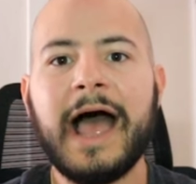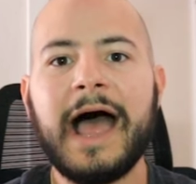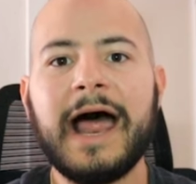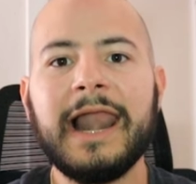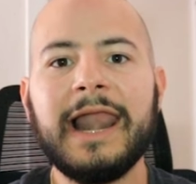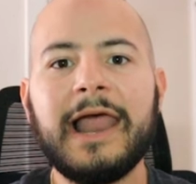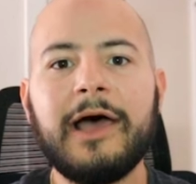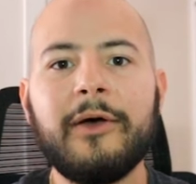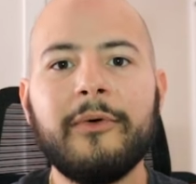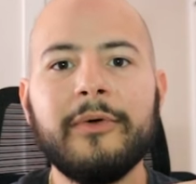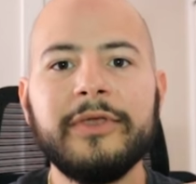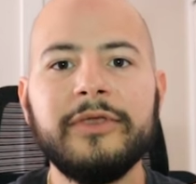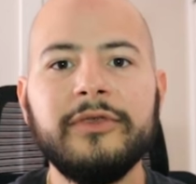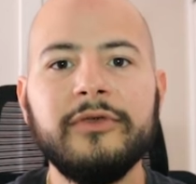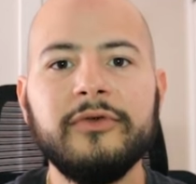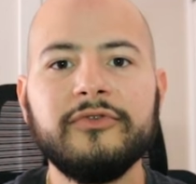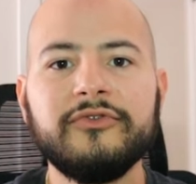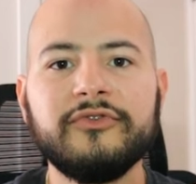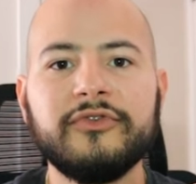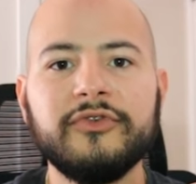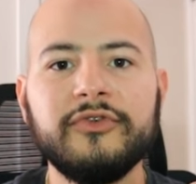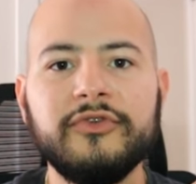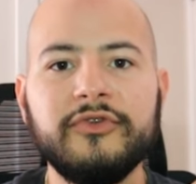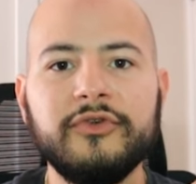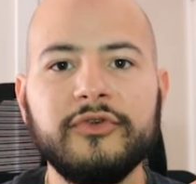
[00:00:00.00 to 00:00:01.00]
allowing you
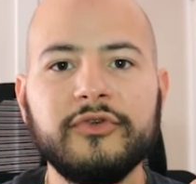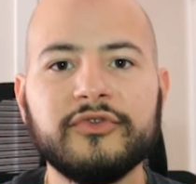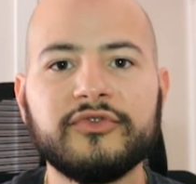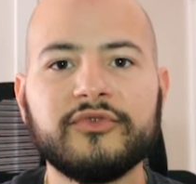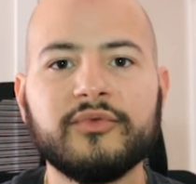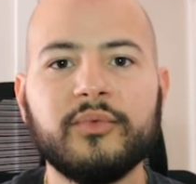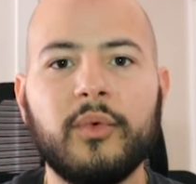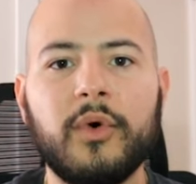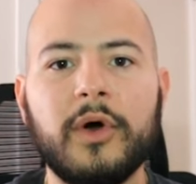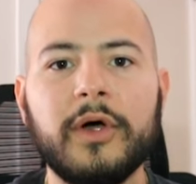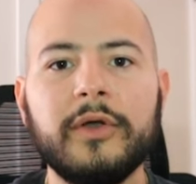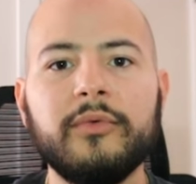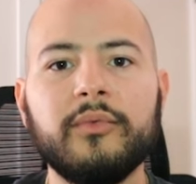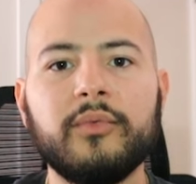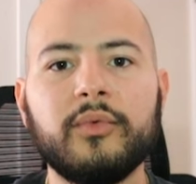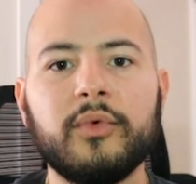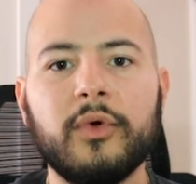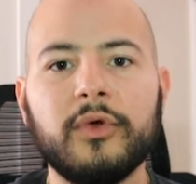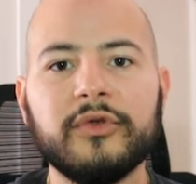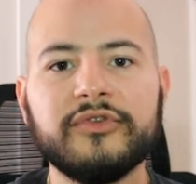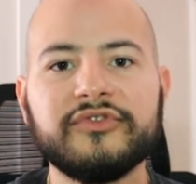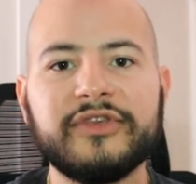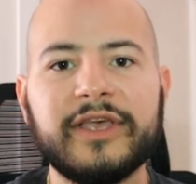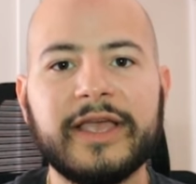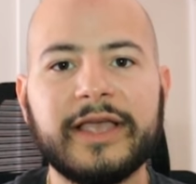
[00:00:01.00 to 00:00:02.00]
to use one
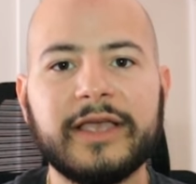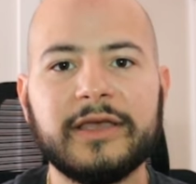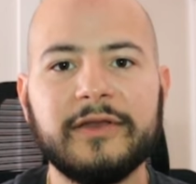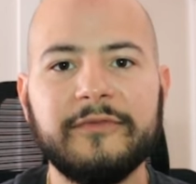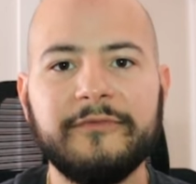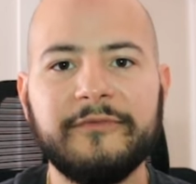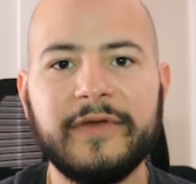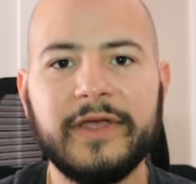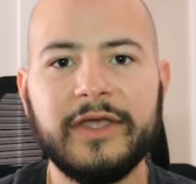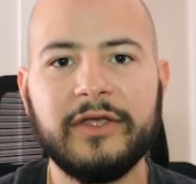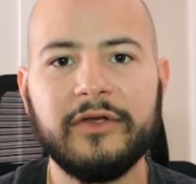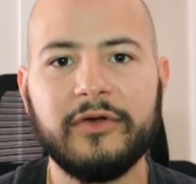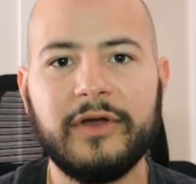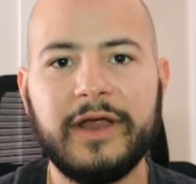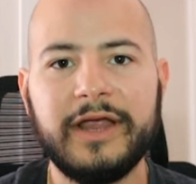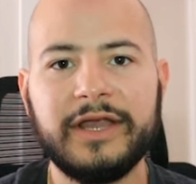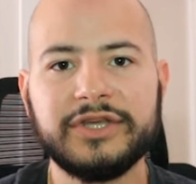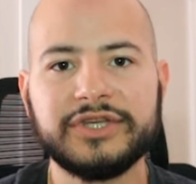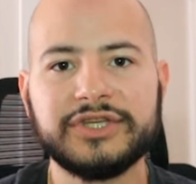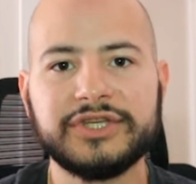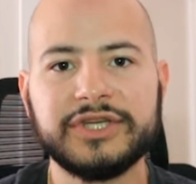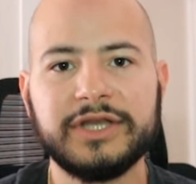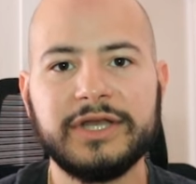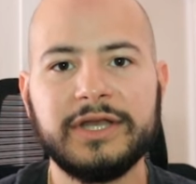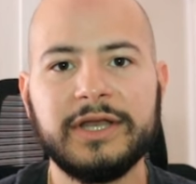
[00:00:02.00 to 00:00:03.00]
rule set
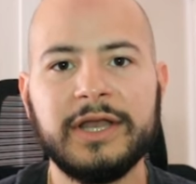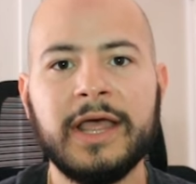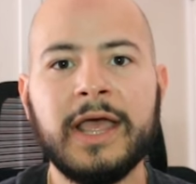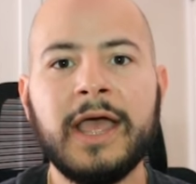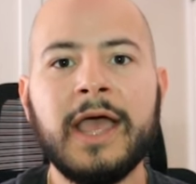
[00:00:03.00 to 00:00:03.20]
configuration